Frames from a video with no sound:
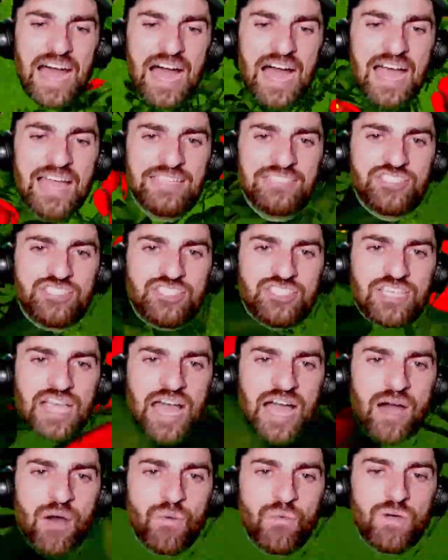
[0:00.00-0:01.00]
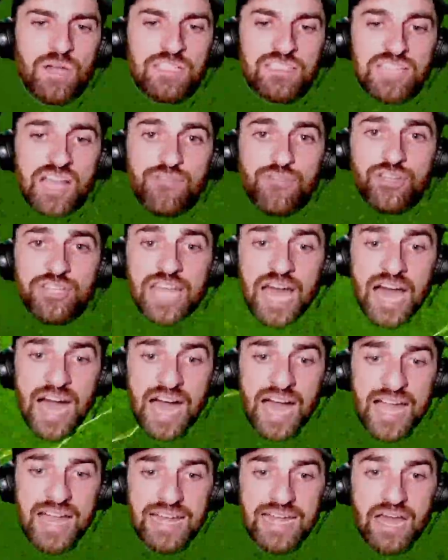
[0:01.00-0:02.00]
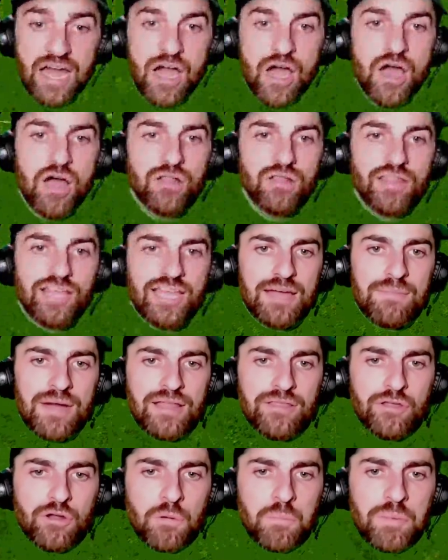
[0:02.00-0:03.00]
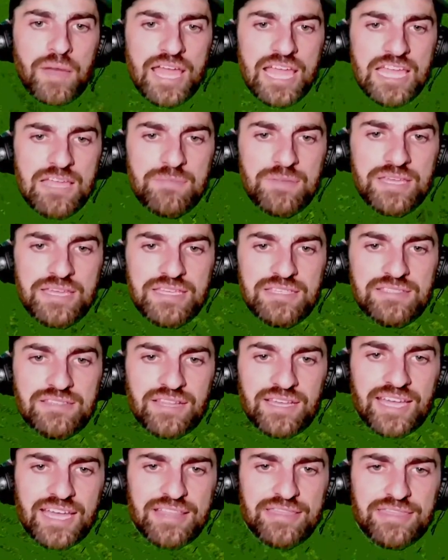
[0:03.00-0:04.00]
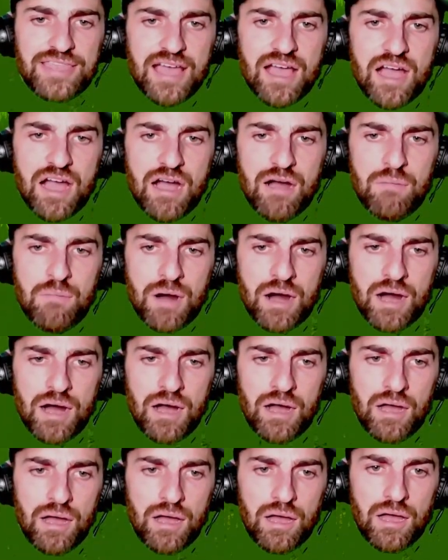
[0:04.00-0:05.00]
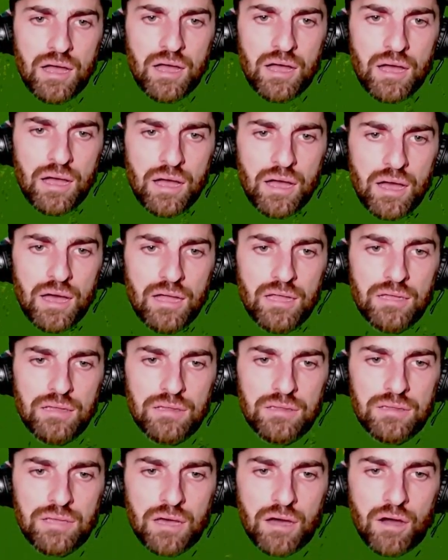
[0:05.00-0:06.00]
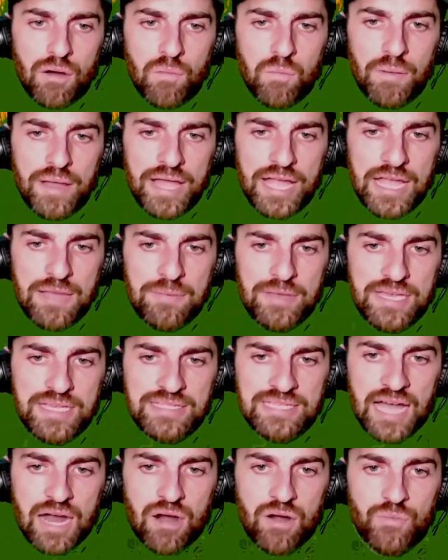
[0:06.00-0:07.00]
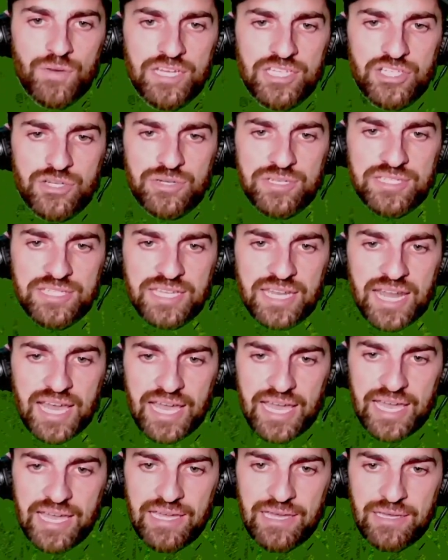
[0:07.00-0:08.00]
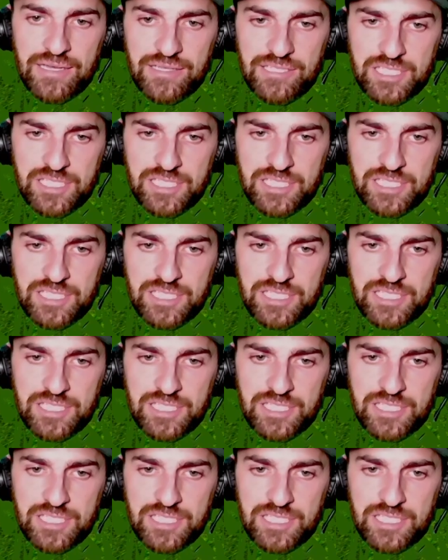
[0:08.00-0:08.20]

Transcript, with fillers: Ice Chow is level nine. Look at my little babies, look at them. Hello babies, how are we doing today?